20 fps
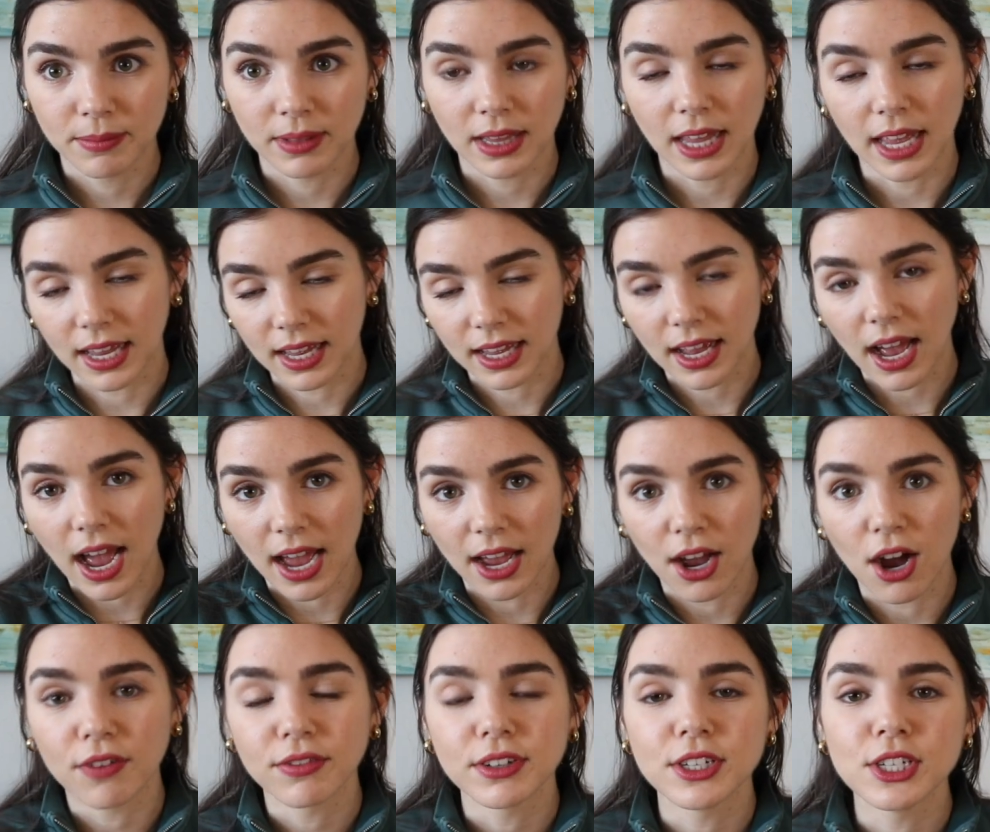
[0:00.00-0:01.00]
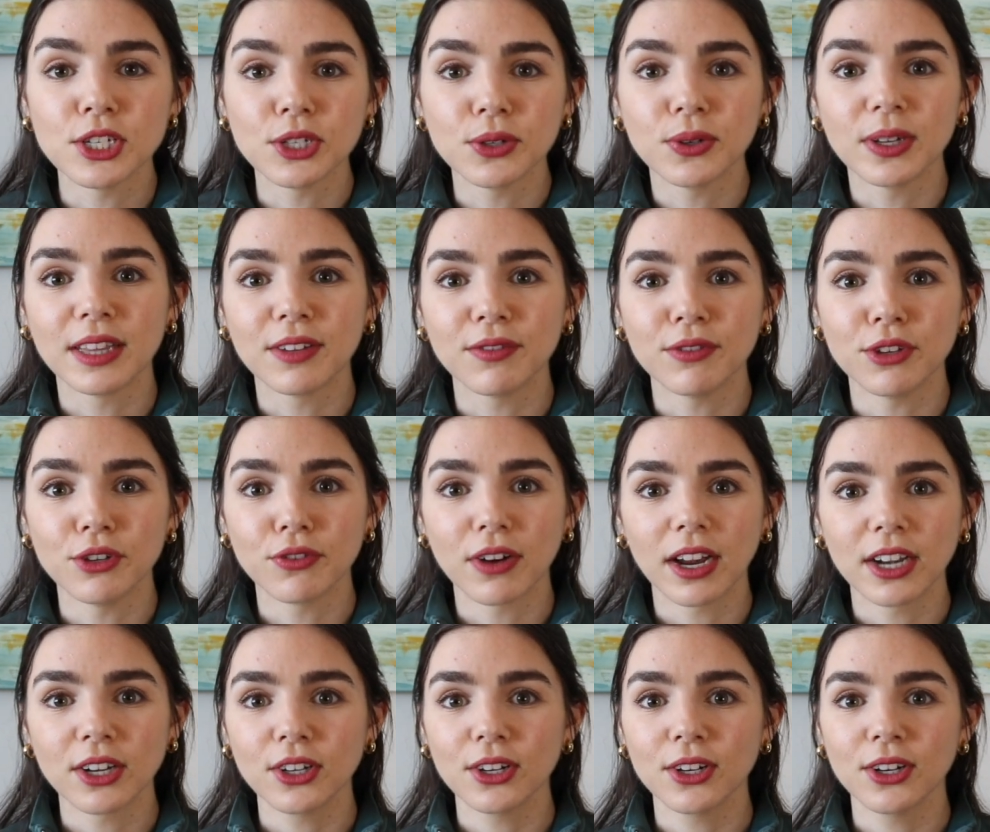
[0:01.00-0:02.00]
like I often do in the
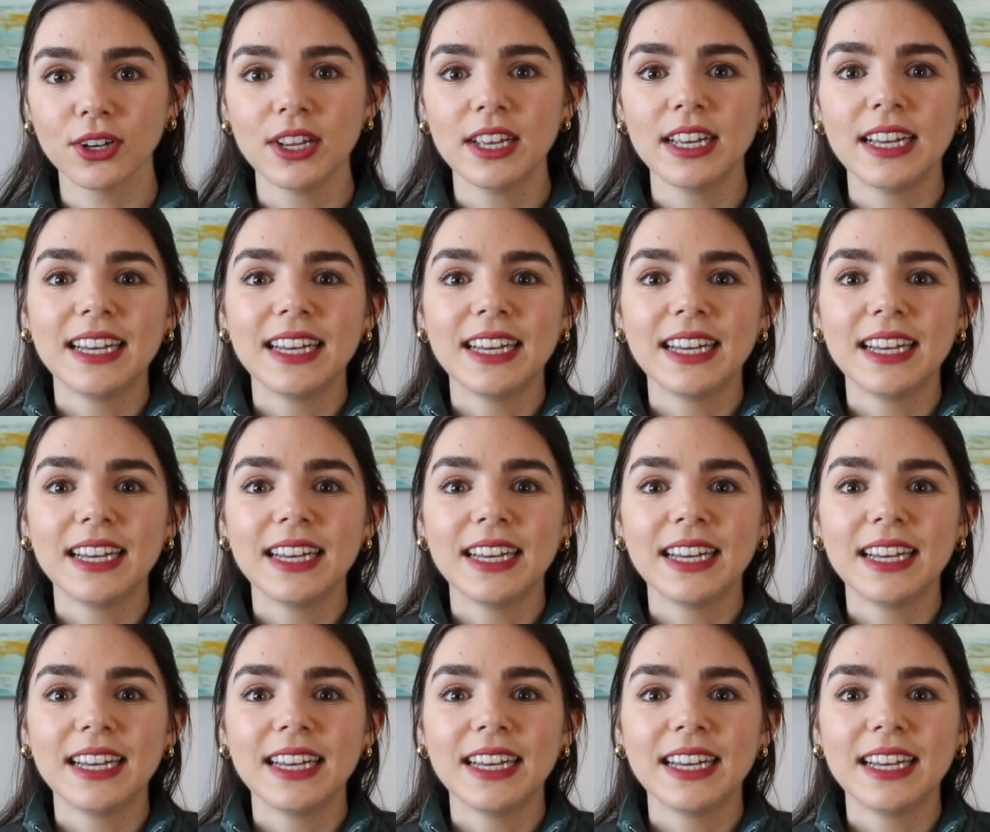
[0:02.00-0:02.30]
viewfinder